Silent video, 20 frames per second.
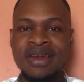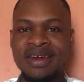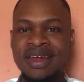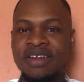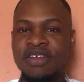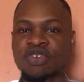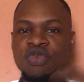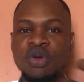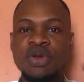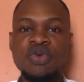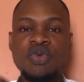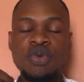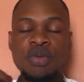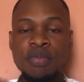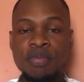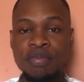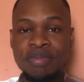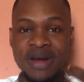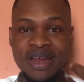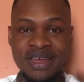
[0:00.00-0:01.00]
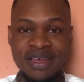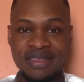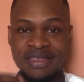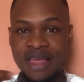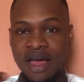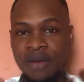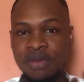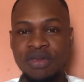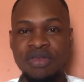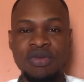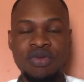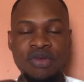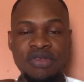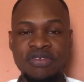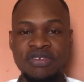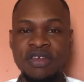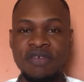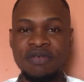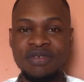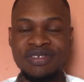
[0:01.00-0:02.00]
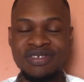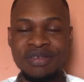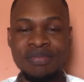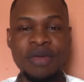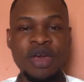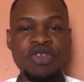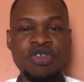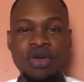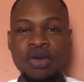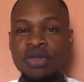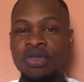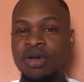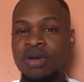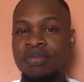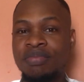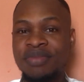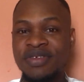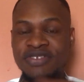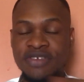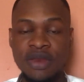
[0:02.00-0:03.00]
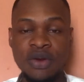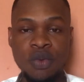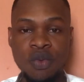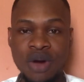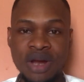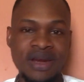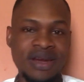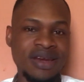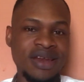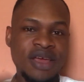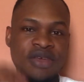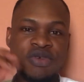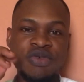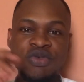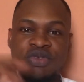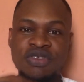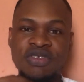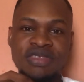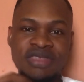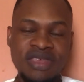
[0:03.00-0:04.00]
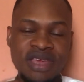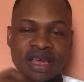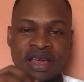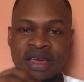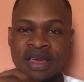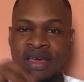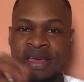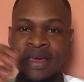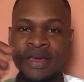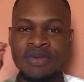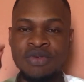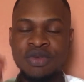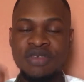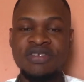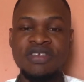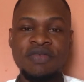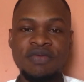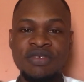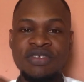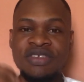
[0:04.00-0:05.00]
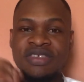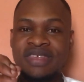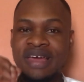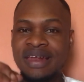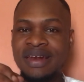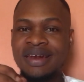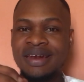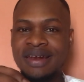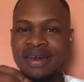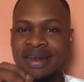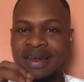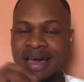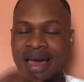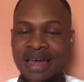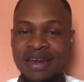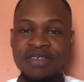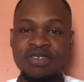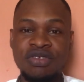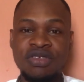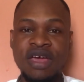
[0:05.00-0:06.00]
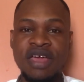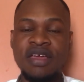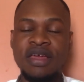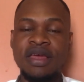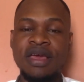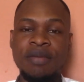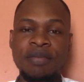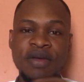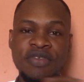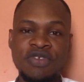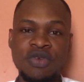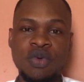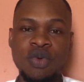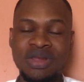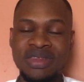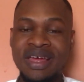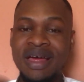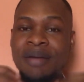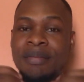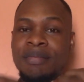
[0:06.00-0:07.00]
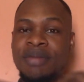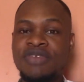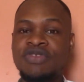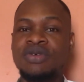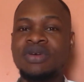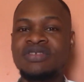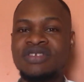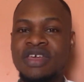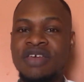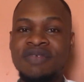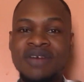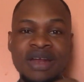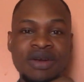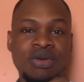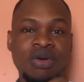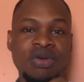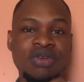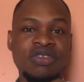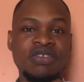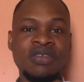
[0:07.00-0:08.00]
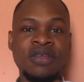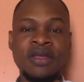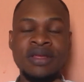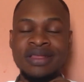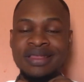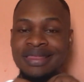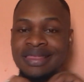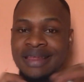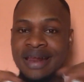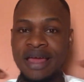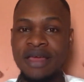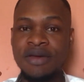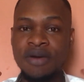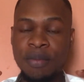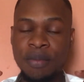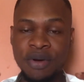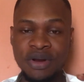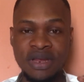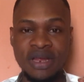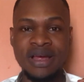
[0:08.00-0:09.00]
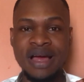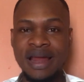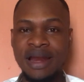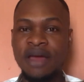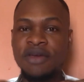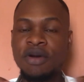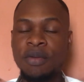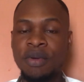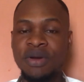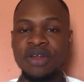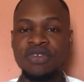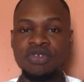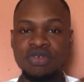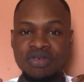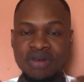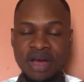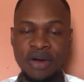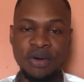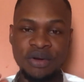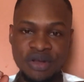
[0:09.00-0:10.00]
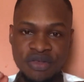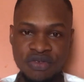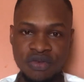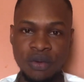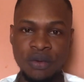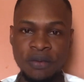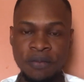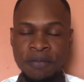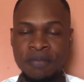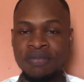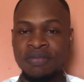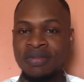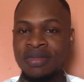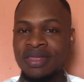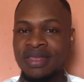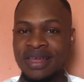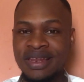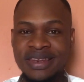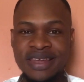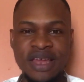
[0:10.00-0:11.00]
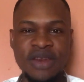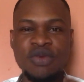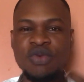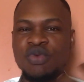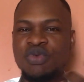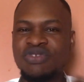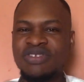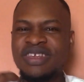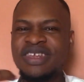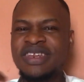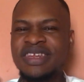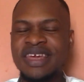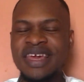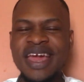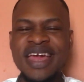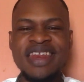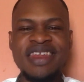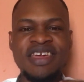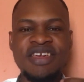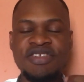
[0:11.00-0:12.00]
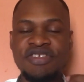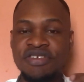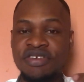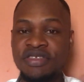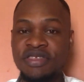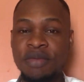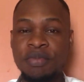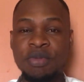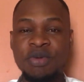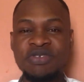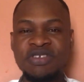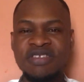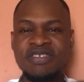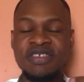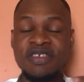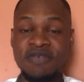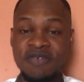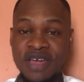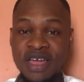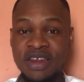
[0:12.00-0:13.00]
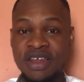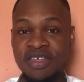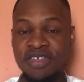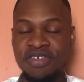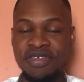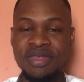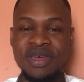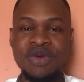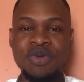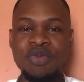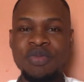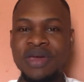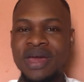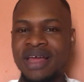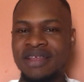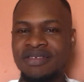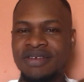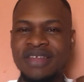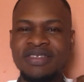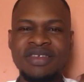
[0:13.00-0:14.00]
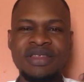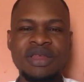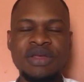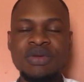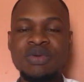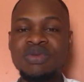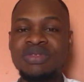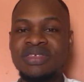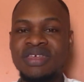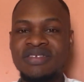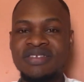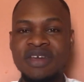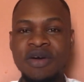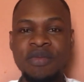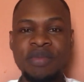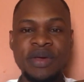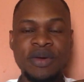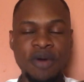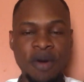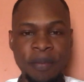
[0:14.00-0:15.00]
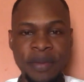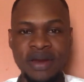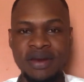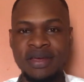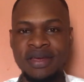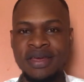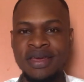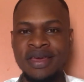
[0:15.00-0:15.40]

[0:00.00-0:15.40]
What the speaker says: That is when you bring it out into the 27 seed. Make sure you don't miss anyone. Then use the 27 seed and add it to a better water and bet yourself, and don't dry your body. Allow your body to dry on its own. Then you will see the energy, the positive energy that you'll be attracting, the good things that will be coming.